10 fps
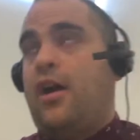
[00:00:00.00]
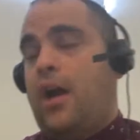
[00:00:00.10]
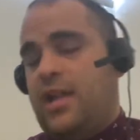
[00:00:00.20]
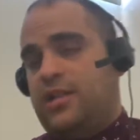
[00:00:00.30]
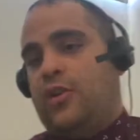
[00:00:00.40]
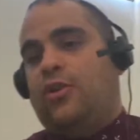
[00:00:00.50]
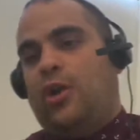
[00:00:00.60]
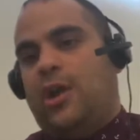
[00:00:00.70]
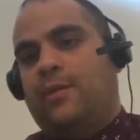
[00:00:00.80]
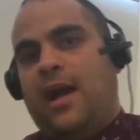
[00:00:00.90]
as an
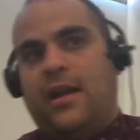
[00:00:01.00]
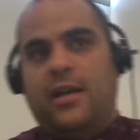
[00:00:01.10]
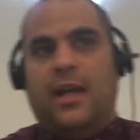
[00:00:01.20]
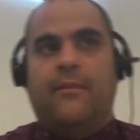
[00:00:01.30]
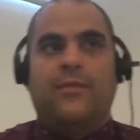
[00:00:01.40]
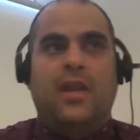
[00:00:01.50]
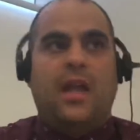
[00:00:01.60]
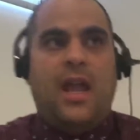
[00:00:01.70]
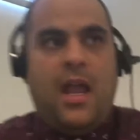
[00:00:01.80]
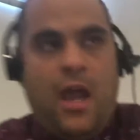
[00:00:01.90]
online marketer,
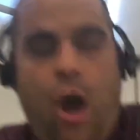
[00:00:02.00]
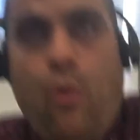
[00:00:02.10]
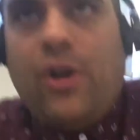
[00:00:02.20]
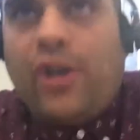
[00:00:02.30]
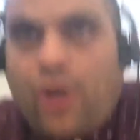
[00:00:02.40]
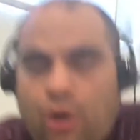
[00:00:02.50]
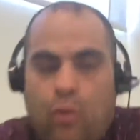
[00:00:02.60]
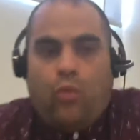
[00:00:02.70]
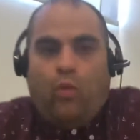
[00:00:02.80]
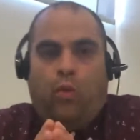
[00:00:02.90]
I want to know